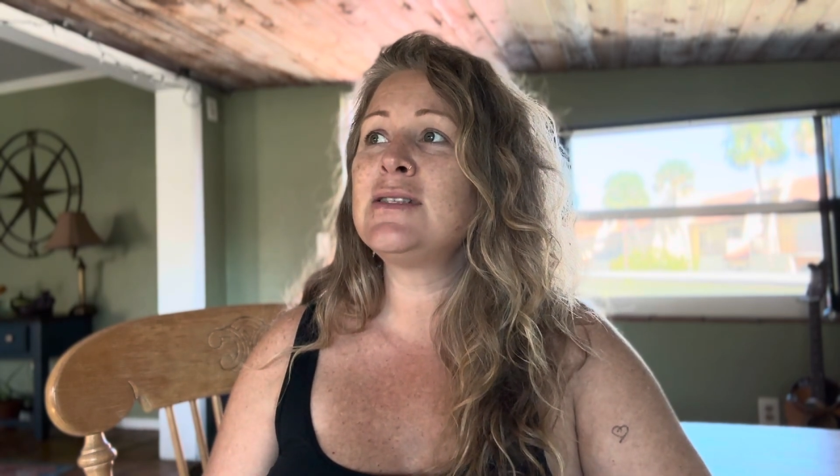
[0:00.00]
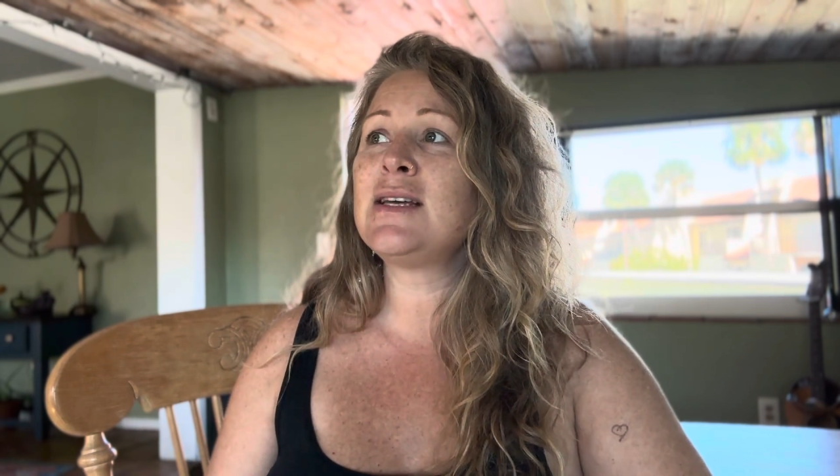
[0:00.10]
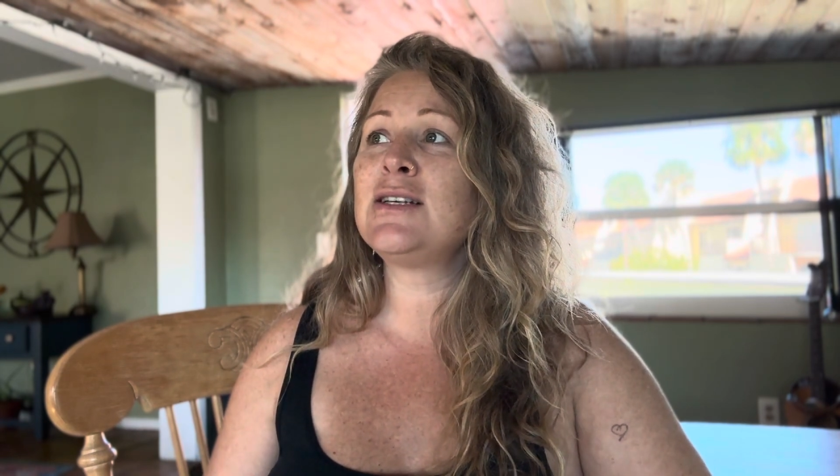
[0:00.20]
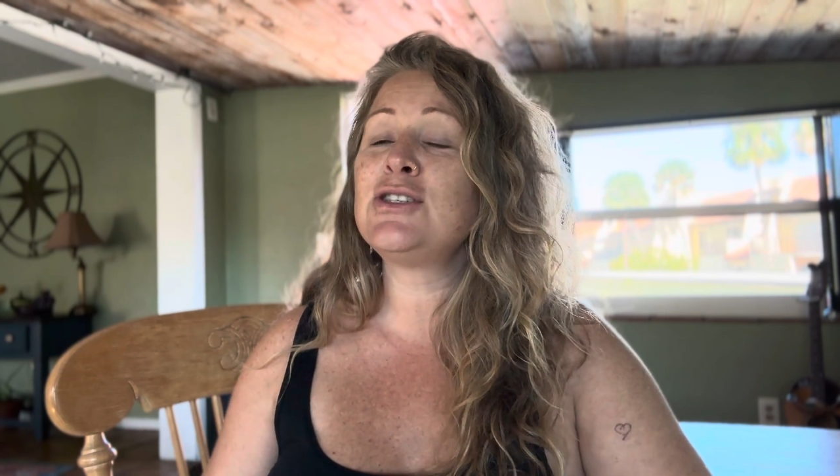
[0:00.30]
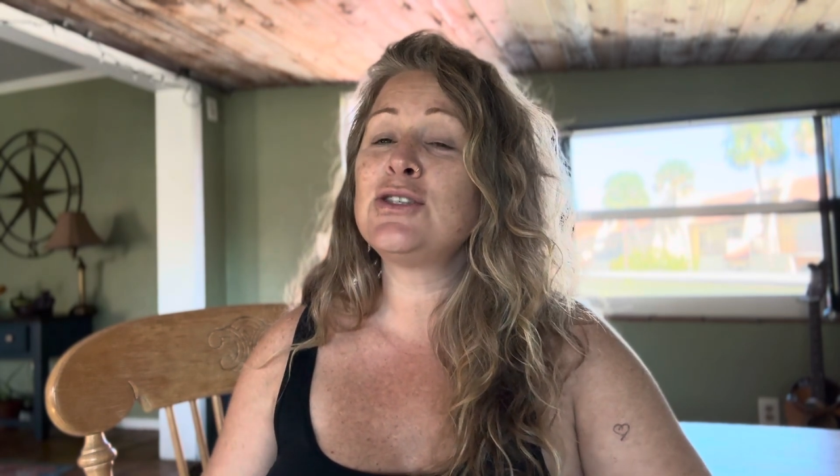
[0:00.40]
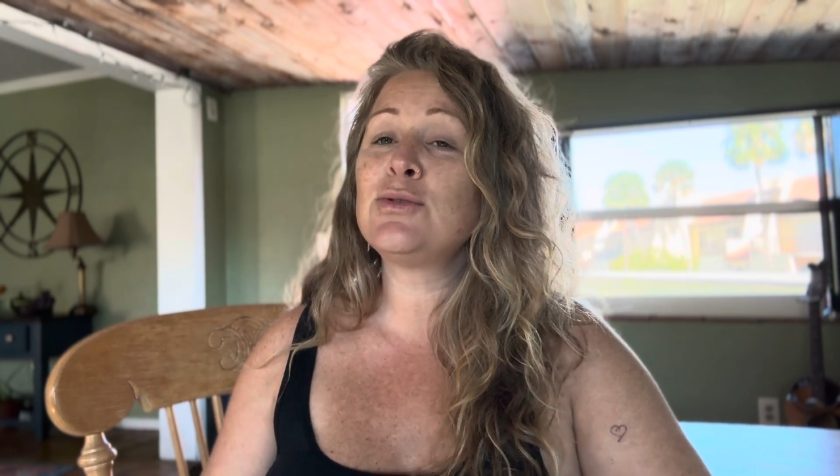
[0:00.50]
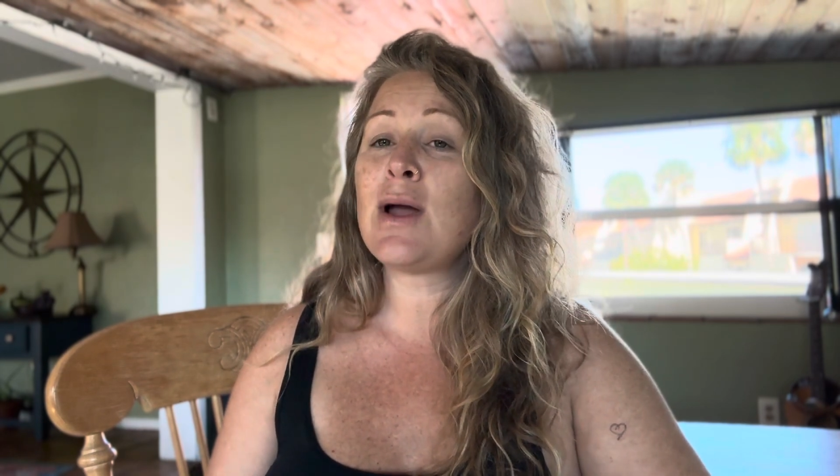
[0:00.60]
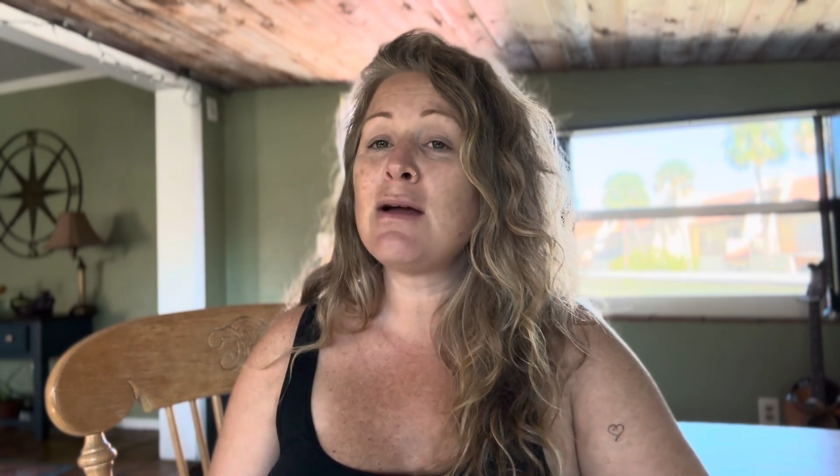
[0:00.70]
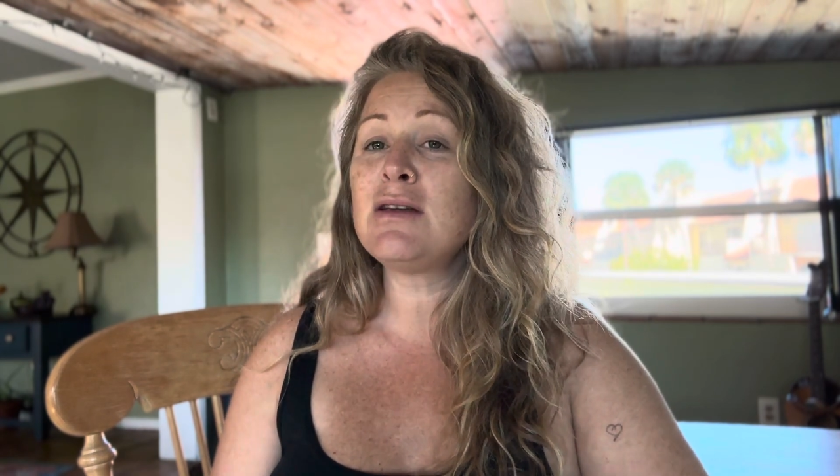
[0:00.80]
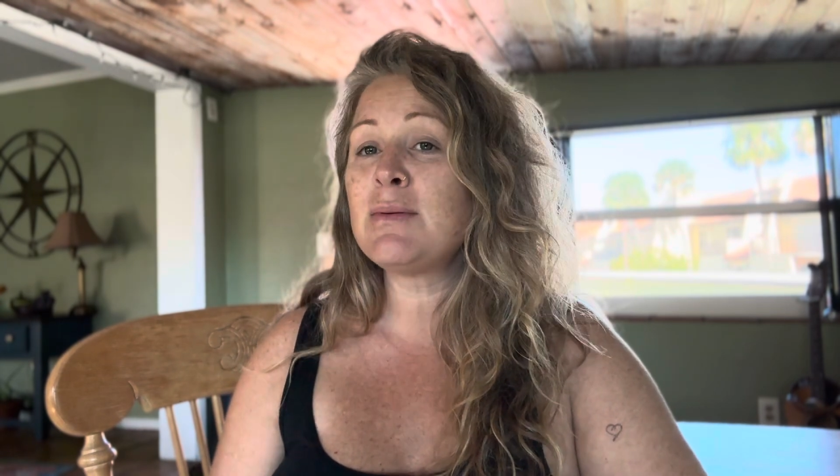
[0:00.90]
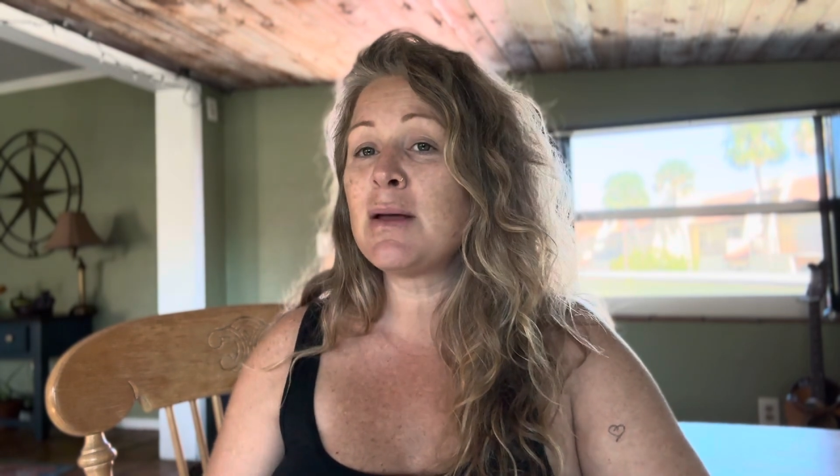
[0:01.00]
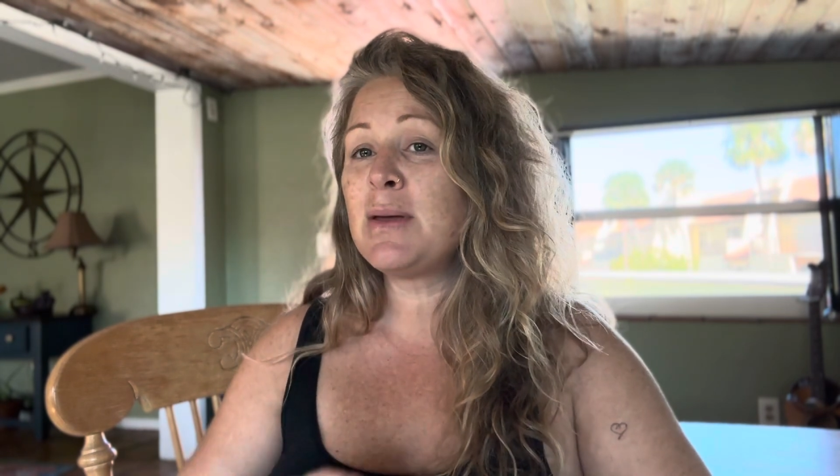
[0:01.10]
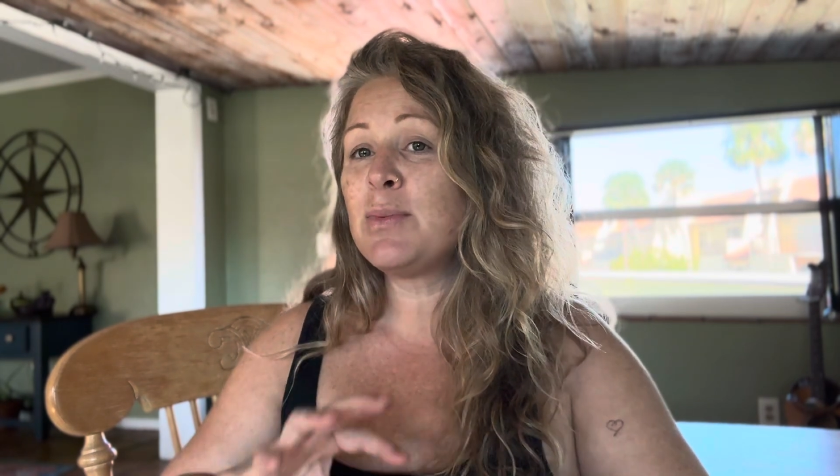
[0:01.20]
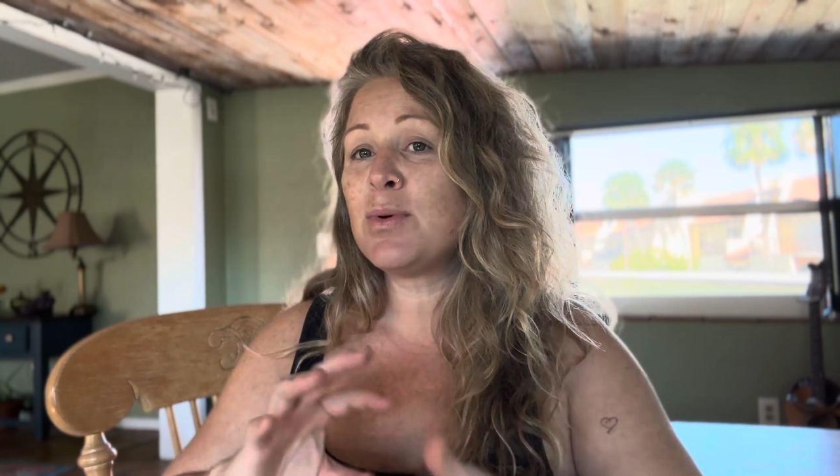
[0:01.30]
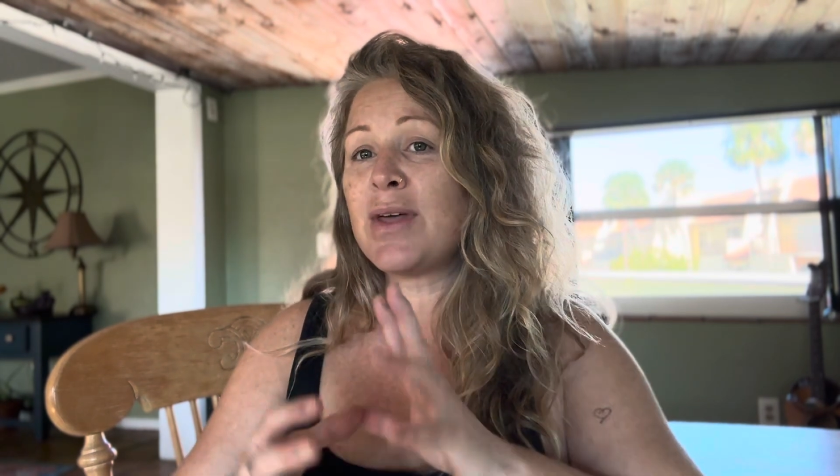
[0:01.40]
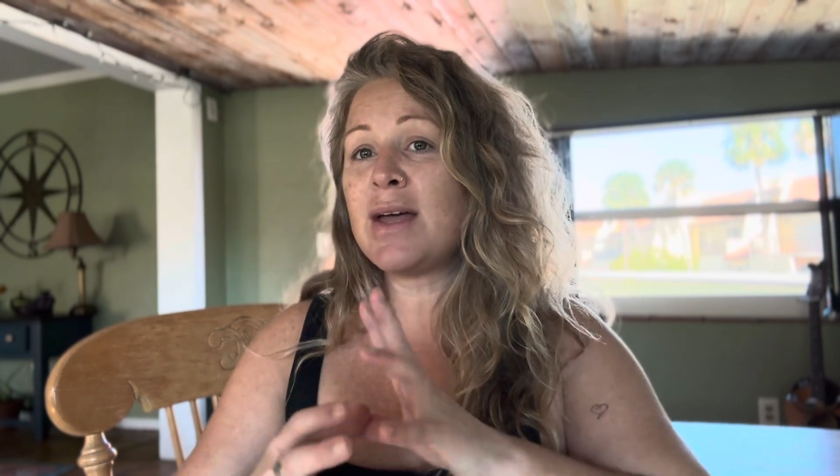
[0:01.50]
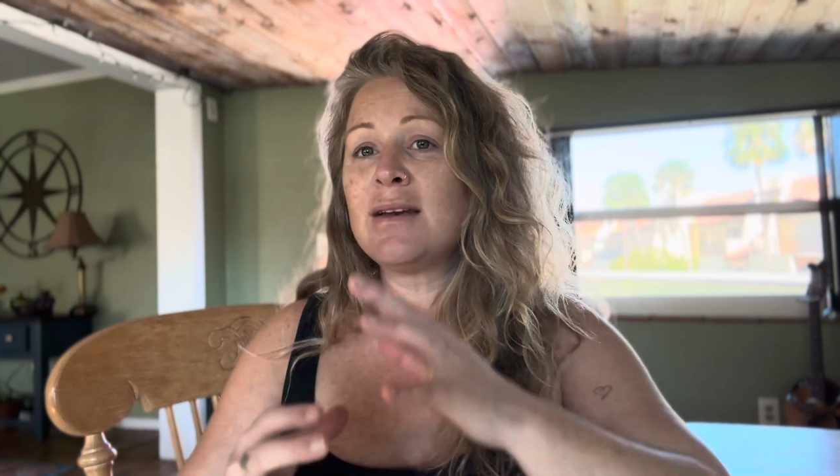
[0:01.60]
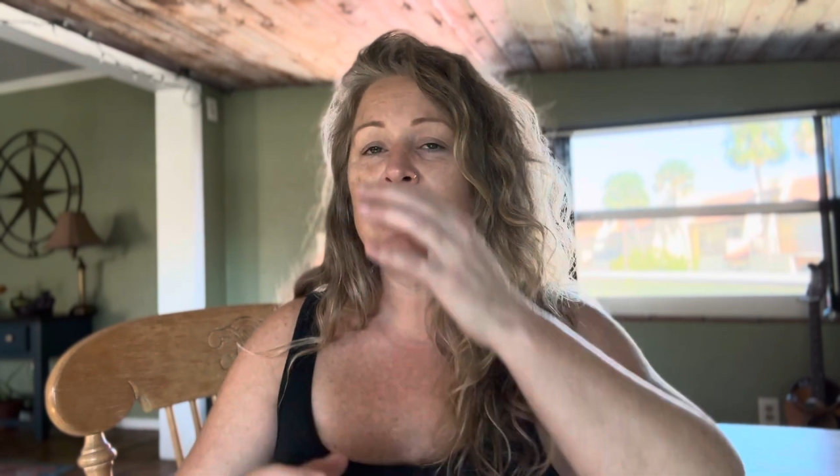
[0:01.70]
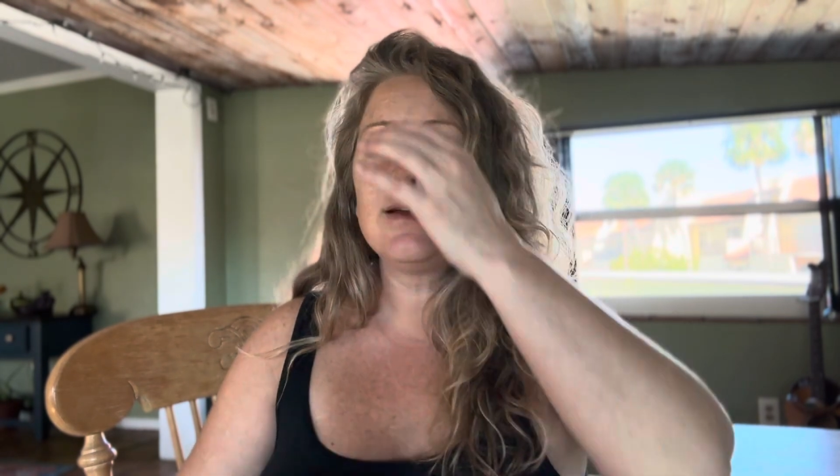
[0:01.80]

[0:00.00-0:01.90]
like just surrounded by people that